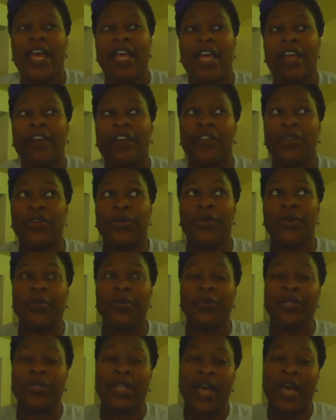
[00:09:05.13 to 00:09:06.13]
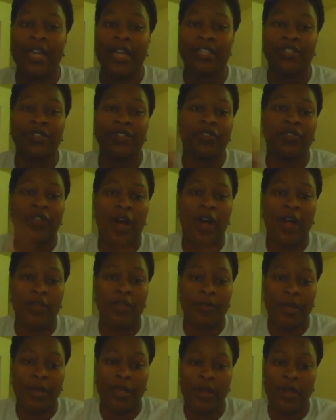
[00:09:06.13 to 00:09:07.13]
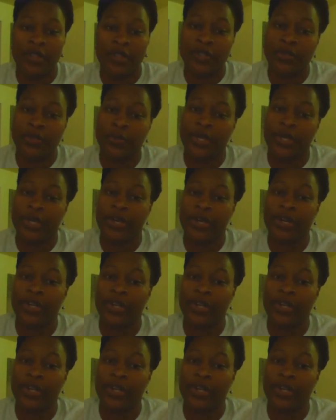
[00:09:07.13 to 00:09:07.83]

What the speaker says: If you would like to follow me on Twitter,